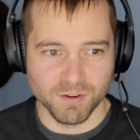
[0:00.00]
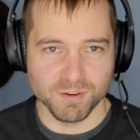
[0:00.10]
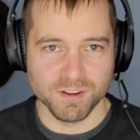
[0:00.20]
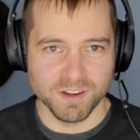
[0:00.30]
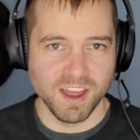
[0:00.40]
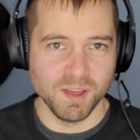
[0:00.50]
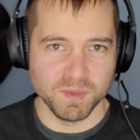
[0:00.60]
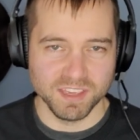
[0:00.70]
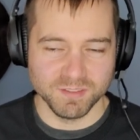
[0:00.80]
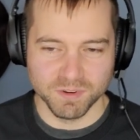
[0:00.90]
or
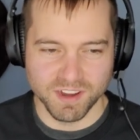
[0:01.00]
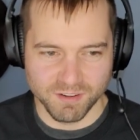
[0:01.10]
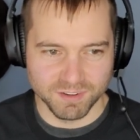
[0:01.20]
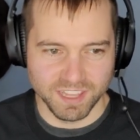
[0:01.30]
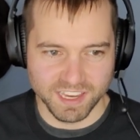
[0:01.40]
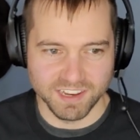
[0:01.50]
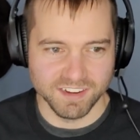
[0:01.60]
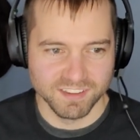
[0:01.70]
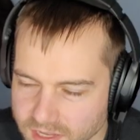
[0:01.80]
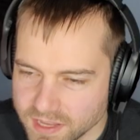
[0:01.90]
Konami. We're not related.